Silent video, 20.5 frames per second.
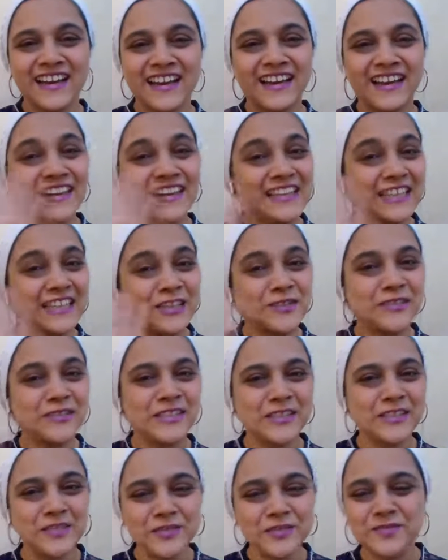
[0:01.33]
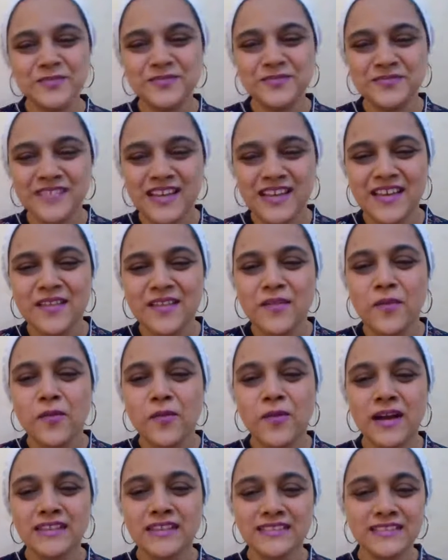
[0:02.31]
Hello, hello.
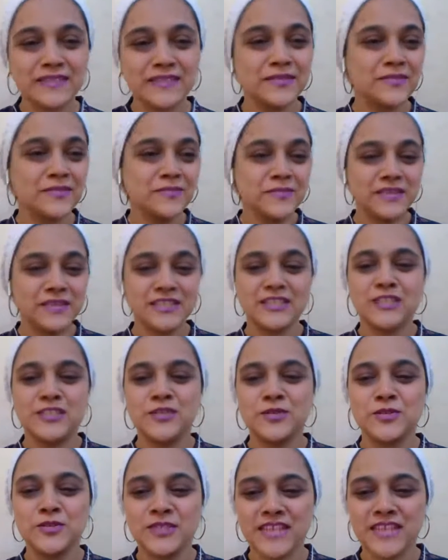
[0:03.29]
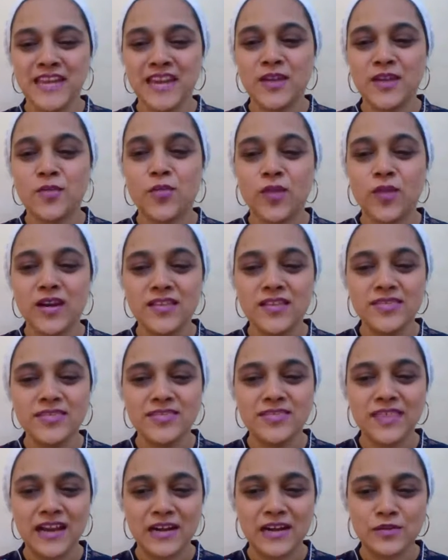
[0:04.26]
Welcome to day
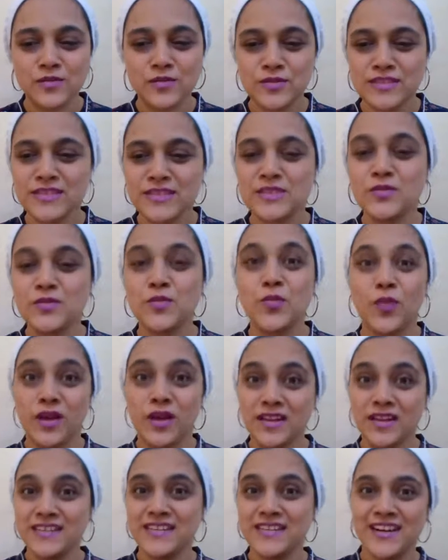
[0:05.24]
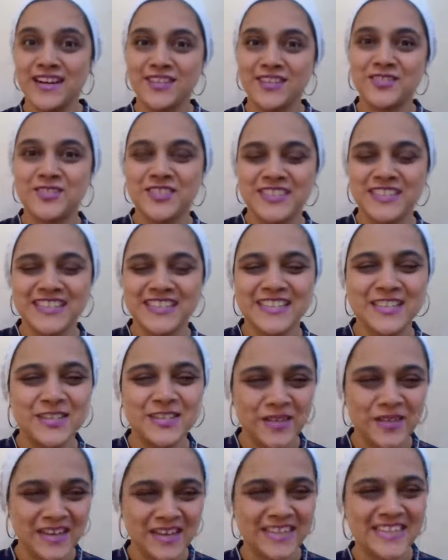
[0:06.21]

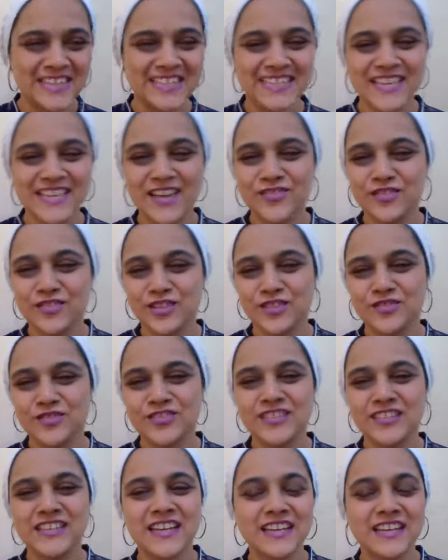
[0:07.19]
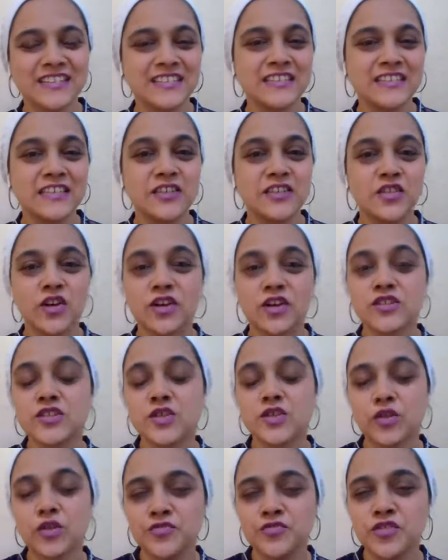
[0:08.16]
1127 of Connecting the Thoughts.
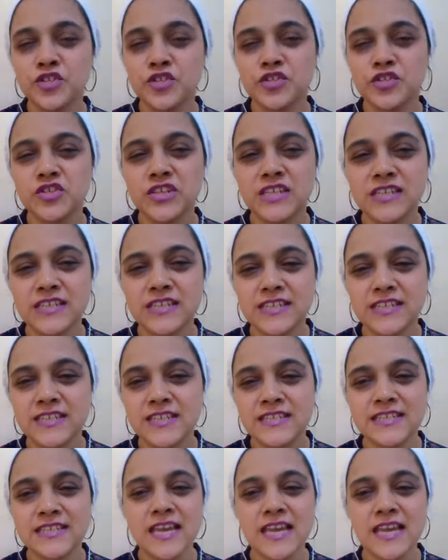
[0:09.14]
Code for today is